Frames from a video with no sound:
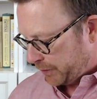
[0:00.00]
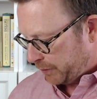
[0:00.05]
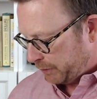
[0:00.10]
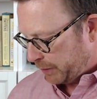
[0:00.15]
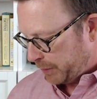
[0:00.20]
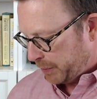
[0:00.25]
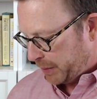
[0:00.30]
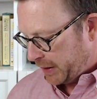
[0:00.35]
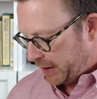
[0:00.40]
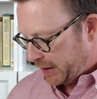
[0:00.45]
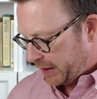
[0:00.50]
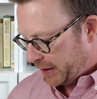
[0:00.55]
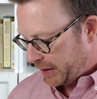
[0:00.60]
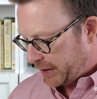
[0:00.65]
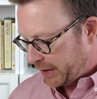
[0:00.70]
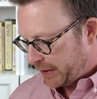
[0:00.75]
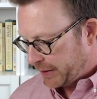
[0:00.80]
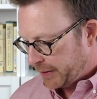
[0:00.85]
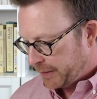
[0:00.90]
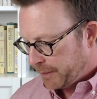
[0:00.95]
repeating
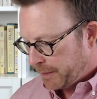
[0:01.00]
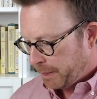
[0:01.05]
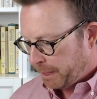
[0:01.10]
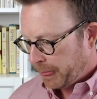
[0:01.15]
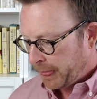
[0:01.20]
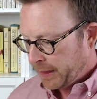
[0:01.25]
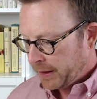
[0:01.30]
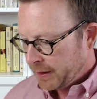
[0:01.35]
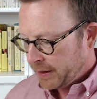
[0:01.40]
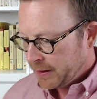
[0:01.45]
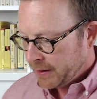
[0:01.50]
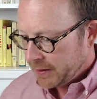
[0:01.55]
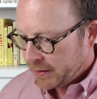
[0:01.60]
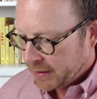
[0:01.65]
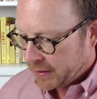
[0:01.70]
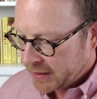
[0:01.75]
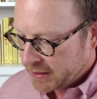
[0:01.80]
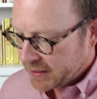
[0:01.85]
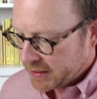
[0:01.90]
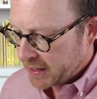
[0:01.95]
here.
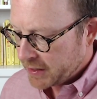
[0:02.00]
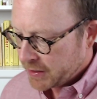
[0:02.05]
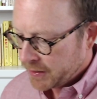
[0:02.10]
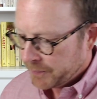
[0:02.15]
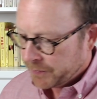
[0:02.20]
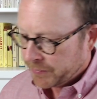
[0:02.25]
He says,